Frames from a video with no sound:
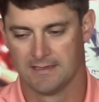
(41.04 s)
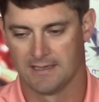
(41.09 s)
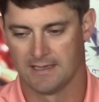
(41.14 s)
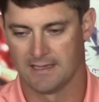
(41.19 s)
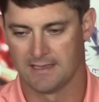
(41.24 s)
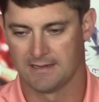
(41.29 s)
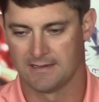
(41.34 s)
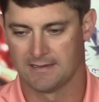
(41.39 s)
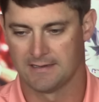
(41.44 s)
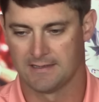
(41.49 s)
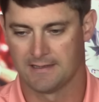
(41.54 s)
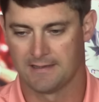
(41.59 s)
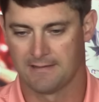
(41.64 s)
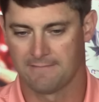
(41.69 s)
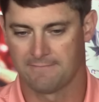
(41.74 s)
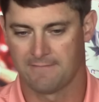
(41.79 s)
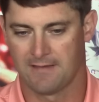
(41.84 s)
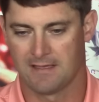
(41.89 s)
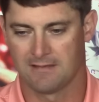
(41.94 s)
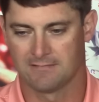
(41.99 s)
and uh,
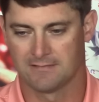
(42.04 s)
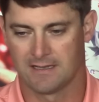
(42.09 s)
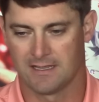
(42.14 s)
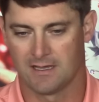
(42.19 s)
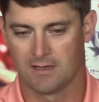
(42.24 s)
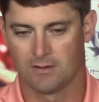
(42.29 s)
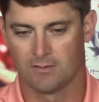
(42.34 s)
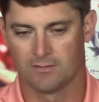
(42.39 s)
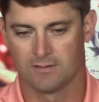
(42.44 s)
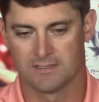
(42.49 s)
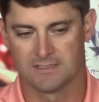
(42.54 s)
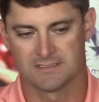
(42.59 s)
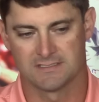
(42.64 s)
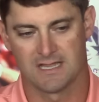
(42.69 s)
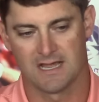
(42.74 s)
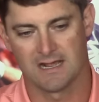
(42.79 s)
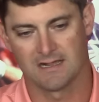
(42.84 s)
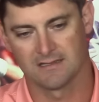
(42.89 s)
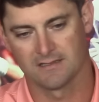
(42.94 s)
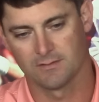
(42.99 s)
found out
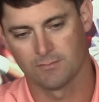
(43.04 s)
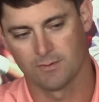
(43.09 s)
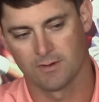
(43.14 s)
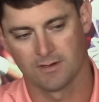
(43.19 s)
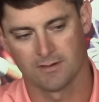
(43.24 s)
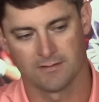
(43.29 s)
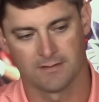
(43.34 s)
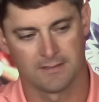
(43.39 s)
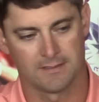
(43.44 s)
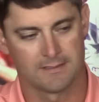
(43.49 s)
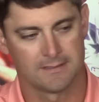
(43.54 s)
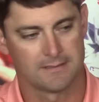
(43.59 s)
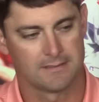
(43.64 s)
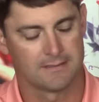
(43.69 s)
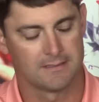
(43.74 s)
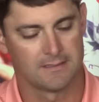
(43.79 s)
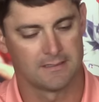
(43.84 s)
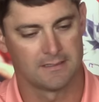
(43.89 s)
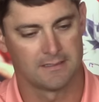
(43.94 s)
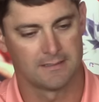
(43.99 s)
exactly where the
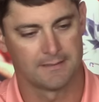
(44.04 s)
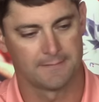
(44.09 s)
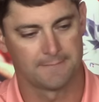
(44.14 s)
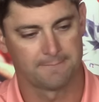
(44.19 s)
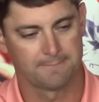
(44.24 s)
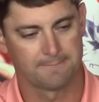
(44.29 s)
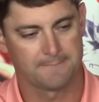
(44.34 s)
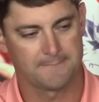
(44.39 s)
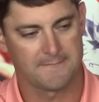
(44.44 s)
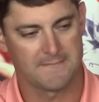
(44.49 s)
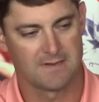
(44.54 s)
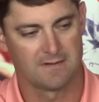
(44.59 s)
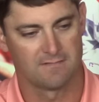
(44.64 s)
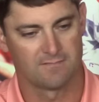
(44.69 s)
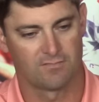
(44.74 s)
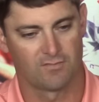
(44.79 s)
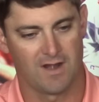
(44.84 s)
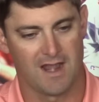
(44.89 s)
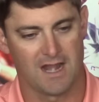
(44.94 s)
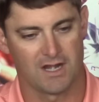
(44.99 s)
uh,
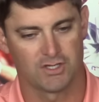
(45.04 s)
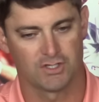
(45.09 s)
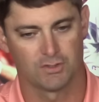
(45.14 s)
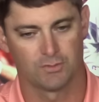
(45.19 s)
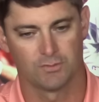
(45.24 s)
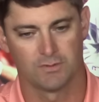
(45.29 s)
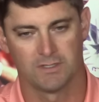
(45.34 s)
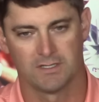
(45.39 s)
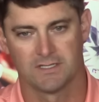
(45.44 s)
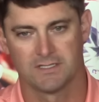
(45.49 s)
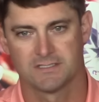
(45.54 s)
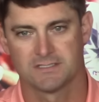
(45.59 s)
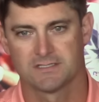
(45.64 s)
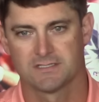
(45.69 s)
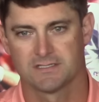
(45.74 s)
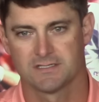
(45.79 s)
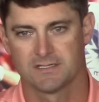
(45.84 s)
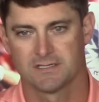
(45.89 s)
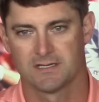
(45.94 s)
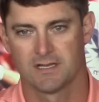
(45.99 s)
fracture
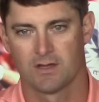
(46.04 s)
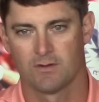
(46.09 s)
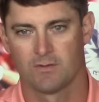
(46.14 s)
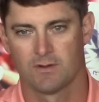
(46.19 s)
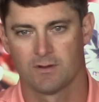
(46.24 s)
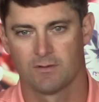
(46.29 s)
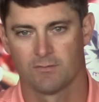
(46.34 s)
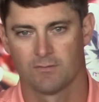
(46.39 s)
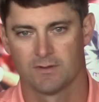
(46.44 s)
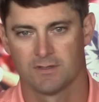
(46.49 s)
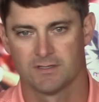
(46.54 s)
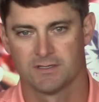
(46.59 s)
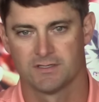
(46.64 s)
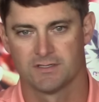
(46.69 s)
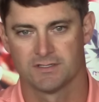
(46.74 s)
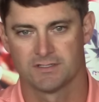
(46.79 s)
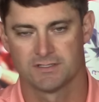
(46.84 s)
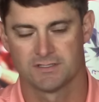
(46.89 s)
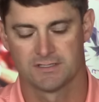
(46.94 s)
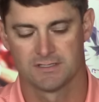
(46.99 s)
was, you know, we were really
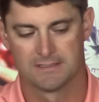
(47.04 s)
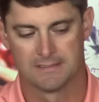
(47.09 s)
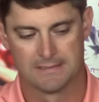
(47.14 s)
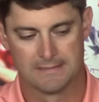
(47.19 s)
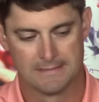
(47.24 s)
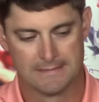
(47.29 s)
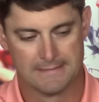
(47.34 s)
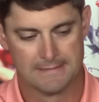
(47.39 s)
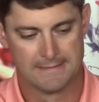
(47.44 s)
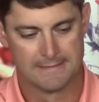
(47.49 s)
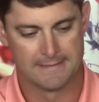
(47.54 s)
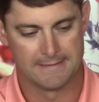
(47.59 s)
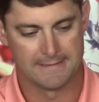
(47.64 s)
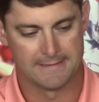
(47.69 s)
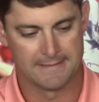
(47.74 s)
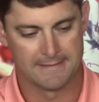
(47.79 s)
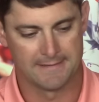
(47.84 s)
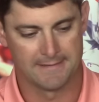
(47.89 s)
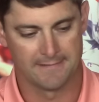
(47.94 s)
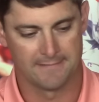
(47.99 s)
just
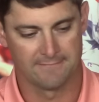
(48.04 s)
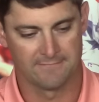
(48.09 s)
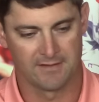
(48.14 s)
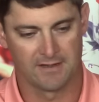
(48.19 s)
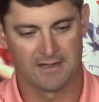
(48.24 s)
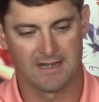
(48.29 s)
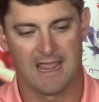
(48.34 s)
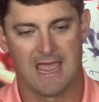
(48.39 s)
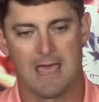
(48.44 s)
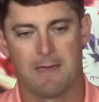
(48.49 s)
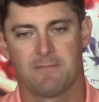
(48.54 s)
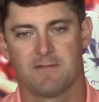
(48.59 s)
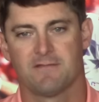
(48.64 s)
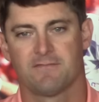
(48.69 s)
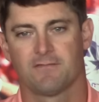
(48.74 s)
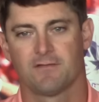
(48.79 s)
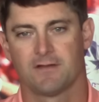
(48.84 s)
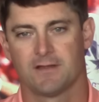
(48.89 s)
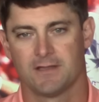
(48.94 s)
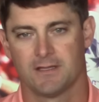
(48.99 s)
uh, very happy
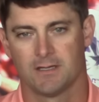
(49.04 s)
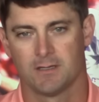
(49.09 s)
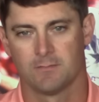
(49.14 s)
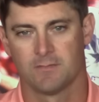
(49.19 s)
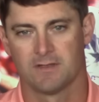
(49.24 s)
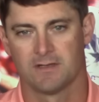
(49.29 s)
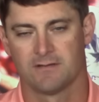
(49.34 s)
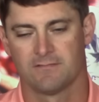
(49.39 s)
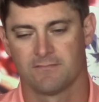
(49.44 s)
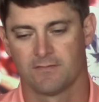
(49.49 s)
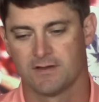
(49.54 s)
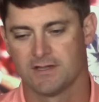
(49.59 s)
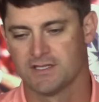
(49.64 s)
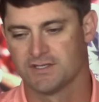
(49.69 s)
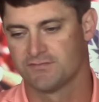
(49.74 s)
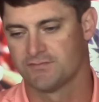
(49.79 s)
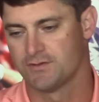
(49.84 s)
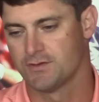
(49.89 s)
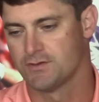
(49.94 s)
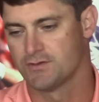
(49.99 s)
for him and for
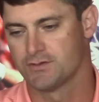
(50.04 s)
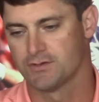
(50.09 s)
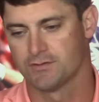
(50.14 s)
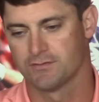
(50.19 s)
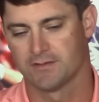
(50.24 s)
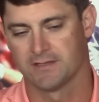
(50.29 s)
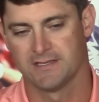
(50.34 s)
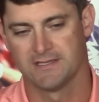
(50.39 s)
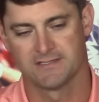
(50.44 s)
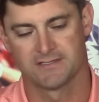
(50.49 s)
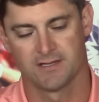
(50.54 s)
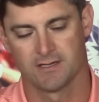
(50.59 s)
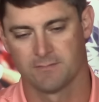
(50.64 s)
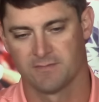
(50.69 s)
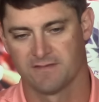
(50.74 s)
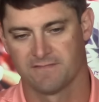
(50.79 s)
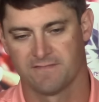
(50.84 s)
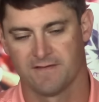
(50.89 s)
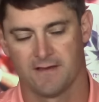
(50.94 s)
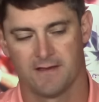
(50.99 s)
his future that he's going to
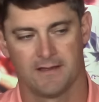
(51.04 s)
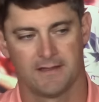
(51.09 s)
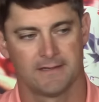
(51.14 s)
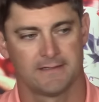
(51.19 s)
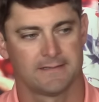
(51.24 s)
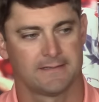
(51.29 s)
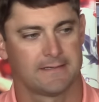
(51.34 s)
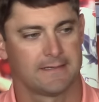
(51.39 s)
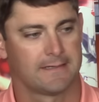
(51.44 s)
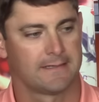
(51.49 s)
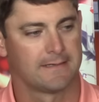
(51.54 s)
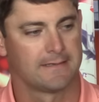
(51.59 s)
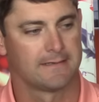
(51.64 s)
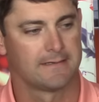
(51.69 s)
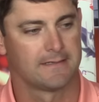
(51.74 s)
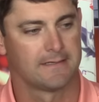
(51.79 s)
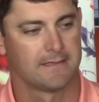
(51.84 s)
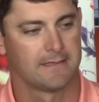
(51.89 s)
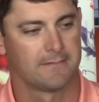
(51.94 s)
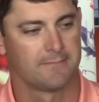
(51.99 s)
be fine. And
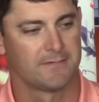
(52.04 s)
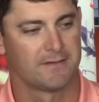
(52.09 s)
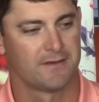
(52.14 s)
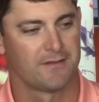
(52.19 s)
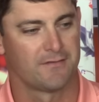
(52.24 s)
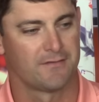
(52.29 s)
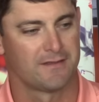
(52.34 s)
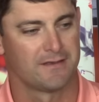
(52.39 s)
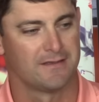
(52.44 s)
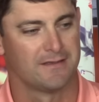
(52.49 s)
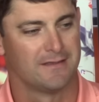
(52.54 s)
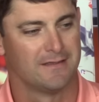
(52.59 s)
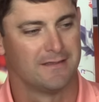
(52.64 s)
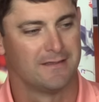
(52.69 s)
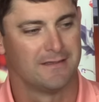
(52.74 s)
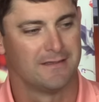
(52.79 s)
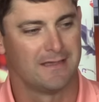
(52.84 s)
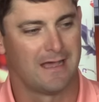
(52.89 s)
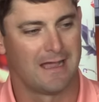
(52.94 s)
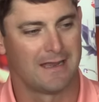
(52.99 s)
um, you know, then
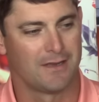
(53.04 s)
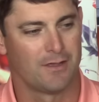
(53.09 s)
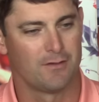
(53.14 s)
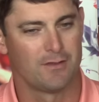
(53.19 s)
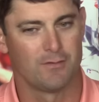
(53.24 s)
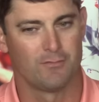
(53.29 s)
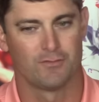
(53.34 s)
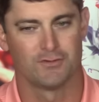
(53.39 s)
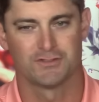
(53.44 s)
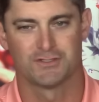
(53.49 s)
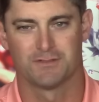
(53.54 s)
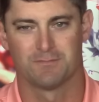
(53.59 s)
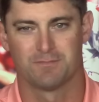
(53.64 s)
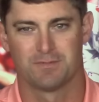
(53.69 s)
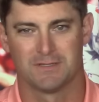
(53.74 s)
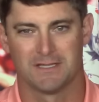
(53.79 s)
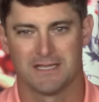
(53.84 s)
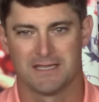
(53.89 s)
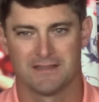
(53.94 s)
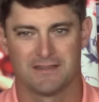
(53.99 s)
I know he wants to
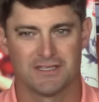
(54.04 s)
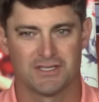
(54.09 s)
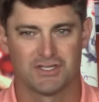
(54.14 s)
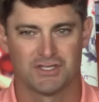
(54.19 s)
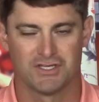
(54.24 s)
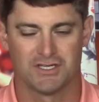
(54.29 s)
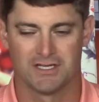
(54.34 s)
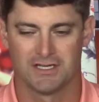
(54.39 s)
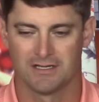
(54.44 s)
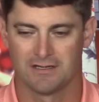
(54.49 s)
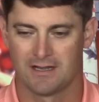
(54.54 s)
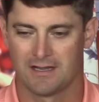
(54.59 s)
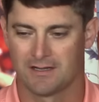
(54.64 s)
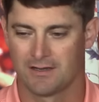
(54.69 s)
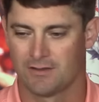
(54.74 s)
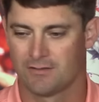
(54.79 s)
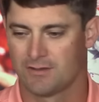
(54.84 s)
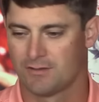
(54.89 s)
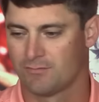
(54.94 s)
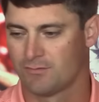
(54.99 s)
play this year. I
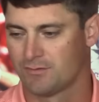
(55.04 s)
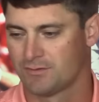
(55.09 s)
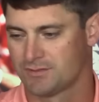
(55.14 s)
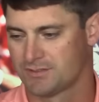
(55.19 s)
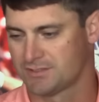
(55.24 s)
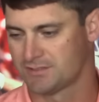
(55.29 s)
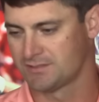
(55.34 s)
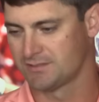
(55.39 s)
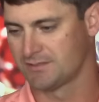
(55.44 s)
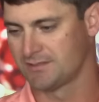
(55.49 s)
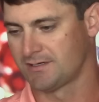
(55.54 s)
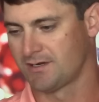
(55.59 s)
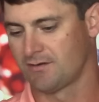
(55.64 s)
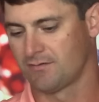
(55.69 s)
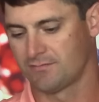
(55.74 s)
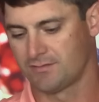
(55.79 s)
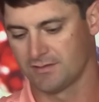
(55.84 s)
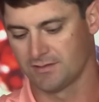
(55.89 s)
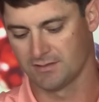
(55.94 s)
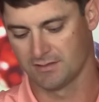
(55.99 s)
know he wants you
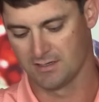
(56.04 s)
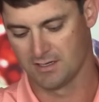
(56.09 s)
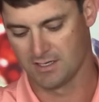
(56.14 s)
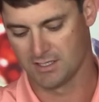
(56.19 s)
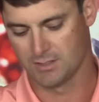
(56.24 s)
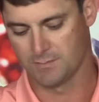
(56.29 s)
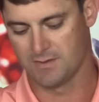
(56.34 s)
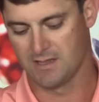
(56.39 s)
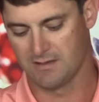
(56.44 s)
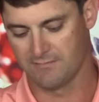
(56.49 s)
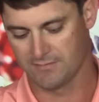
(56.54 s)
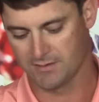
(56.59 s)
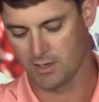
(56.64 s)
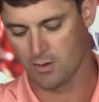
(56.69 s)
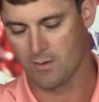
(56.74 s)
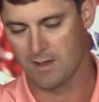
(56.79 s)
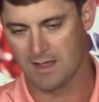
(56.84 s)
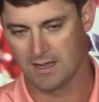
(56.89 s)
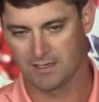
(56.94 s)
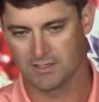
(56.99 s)
know to to be able to
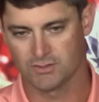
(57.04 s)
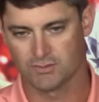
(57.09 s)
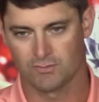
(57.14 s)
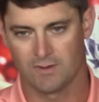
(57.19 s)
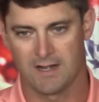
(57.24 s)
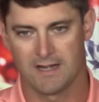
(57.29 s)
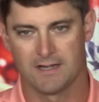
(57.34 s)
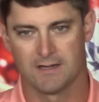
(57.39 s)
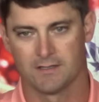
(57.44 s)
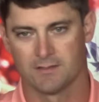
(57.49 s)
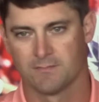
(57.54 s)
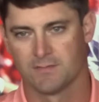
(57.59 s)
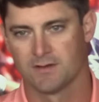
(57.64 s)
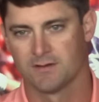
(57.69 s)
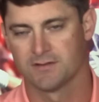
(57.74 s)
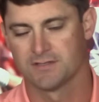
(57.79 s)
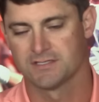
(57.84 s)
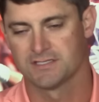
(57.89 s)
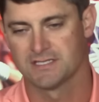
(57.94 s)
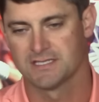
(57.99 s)
go out because right here in the middle
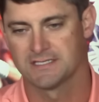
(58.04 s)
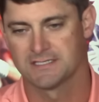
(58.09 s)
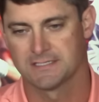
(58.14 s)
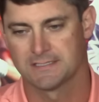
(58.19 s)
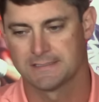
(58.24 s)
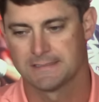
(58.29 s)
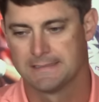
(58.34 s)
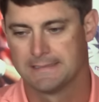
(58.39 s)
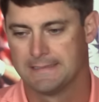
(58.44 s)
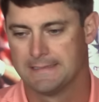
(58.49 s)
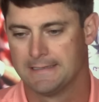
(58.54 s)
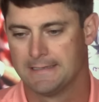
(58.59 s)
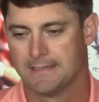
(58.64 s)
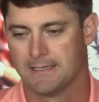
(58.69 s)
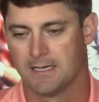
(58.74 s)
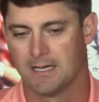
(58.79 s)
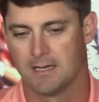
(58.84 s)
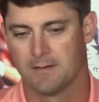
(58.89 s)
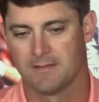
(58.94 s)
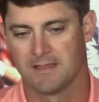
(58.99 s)
of the season
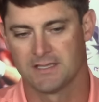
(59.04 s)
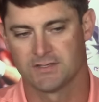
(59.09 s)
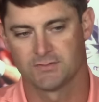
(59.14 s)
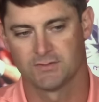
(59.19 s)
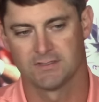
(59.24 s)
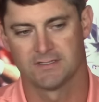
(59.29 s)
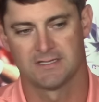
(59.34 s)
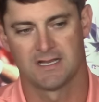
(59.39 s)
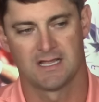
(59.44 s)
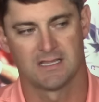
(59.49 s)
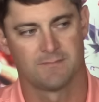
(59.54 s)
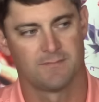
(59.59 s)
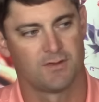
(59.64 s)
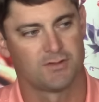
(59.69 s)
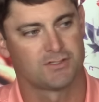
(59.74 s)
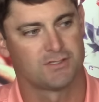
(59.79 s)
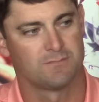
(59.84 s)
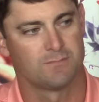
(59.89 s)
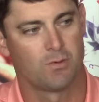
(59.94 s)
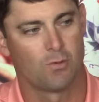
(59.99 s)
uh, but that's really not the
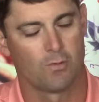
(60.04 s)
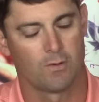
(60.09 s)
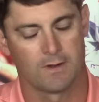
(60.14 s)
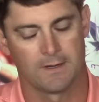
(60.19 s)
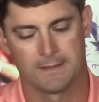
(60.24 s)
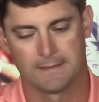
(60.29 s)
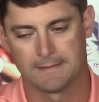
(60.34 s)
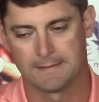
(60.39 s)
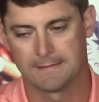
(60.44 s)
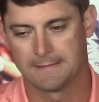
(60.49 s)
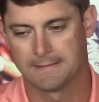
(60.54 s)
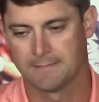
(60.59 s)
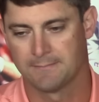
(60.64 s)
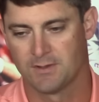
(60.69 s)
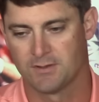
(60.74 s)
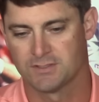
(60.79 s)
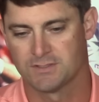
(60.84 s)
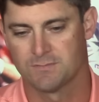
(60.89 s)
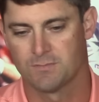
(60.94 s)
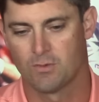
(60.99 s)
most important. Uh,
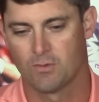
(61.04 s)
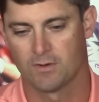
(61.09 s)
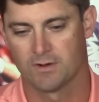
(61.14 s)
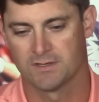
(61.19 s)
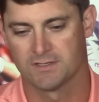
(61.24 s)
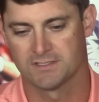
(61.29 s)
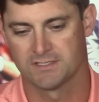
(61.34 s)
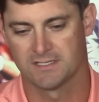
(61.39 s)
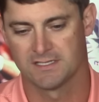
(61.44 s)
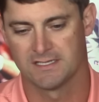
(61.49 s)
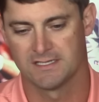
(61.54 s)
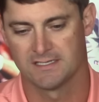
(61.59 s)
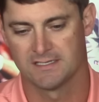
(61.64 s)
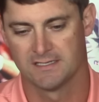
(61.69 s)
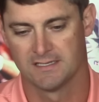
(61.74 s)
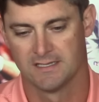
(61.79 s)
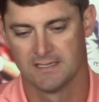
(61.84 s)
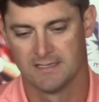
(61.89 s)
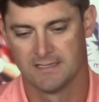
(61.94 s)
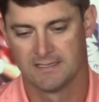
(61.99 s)
most important is that he
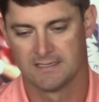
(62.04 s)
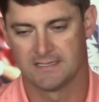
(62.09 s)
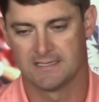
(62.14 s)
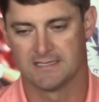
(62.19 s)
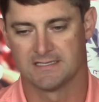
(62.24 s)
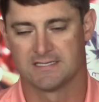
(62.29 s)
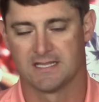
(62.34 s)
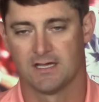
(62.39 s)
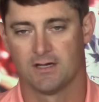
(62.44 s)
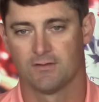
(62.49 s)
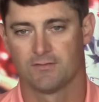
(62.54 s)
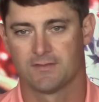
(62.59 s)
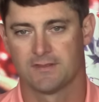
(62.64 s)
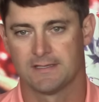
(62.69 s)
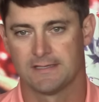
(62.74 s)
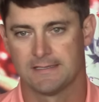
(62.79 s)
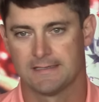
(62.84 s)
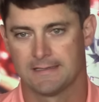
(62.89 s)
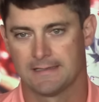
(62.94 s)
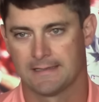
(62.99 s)
gets
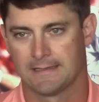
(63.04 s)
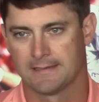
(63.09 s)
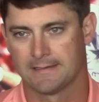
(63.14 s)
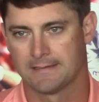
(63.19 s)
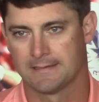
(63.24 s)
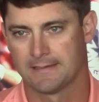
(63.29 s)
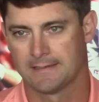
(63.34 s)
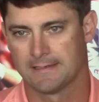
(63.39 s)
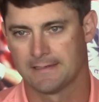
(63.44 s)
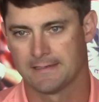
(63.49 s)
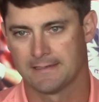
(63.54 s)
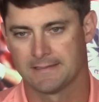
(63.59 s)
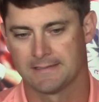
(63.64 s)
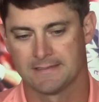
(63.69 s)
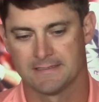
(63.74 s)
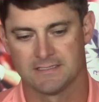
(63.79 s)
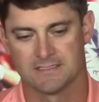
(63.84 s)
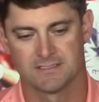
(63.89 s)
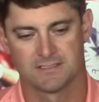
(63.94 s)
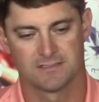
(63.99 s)
healthy and uh,
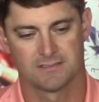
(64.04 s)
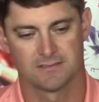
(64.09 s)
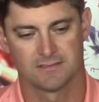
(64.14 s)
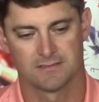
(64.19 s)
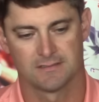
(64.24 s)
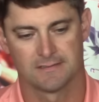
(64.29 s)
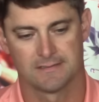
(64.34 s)
is